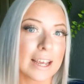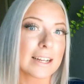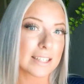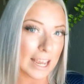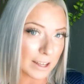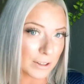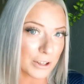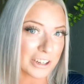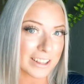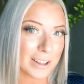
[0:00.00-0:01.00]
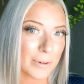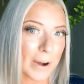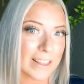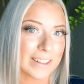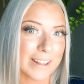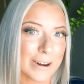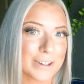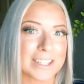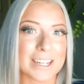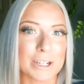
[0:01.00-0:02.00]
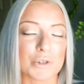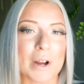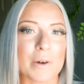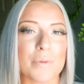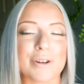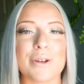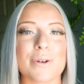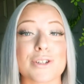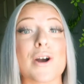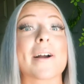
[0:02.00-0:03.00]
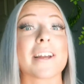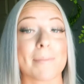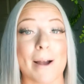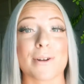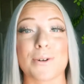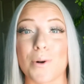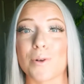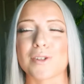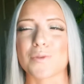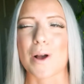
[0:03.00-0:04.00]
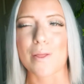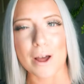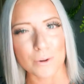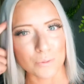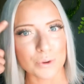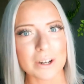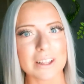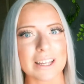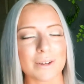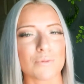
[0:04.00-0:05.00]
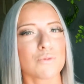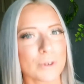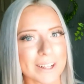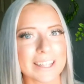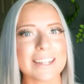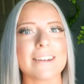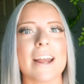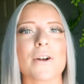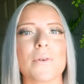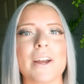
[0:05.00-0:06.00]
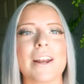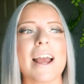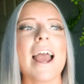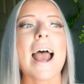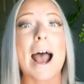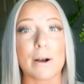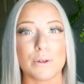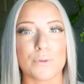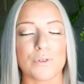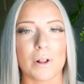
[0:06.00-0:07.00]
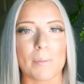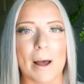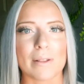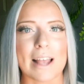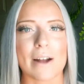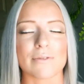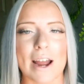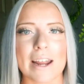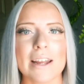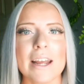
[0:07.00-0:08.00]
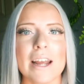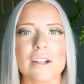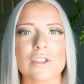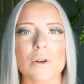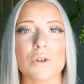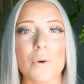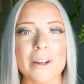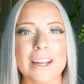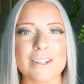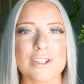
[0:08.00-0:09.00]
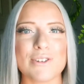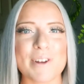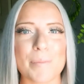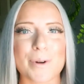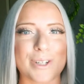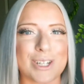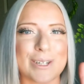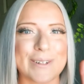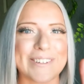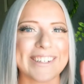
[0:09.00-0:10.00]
Take a look at the way the letter T is written when you are talking about your goals as well. That'll really, really narrow in how you feel about that, right? And so going into number two